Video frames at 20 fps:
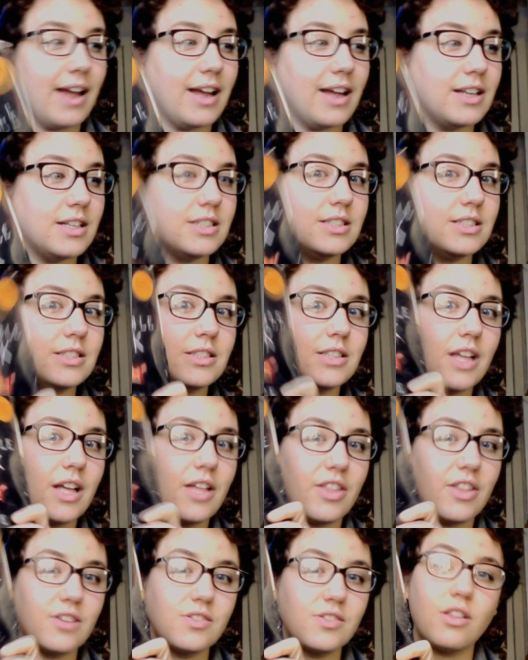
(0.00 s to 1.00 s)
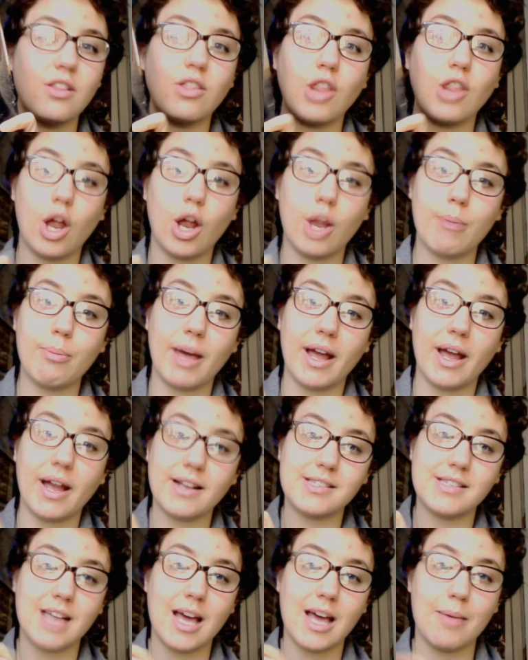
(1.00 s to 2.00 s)
and there's a lot of
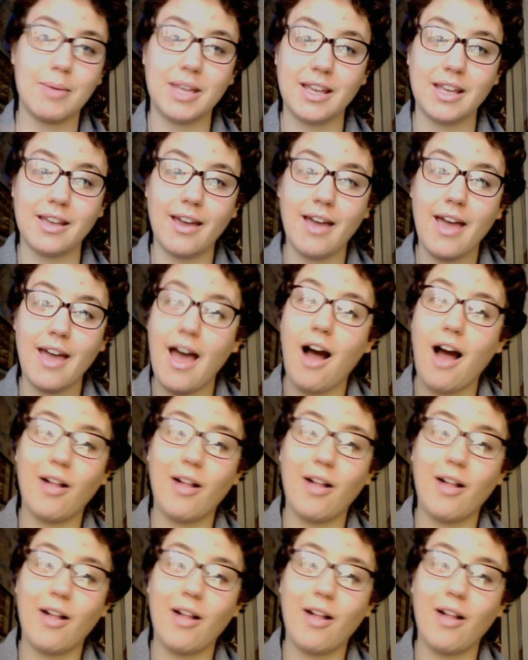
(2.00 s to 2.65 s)
backstabbing,